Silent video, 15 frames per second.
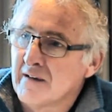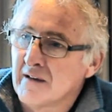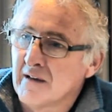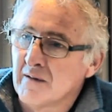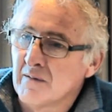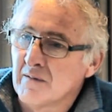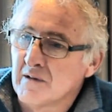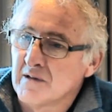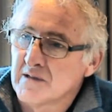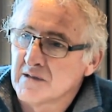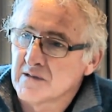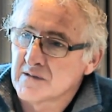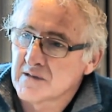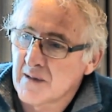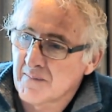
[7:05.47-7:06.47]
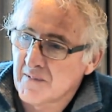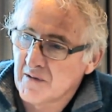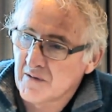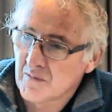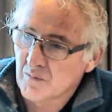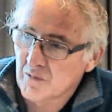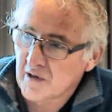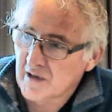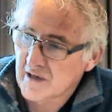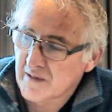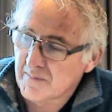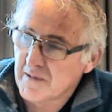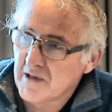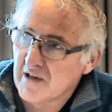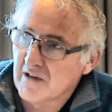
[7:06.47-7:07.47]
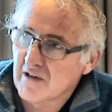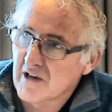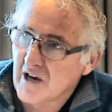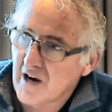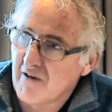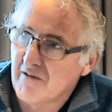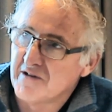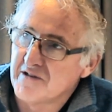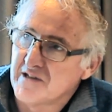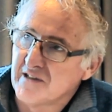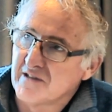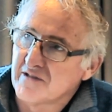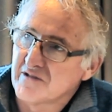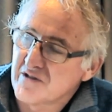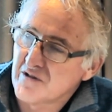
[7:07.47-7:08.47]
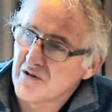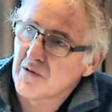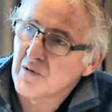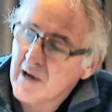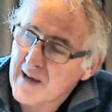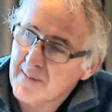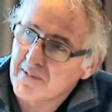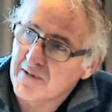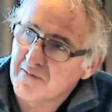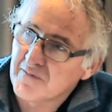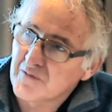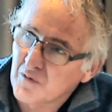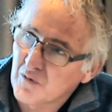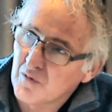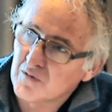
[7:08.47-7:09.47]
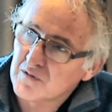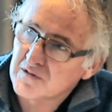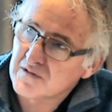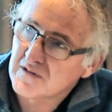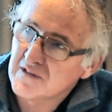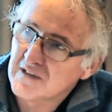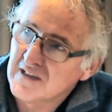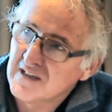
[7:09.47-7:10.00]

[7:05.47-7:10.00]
And this is something that we're going to be encouraging to happen, of course,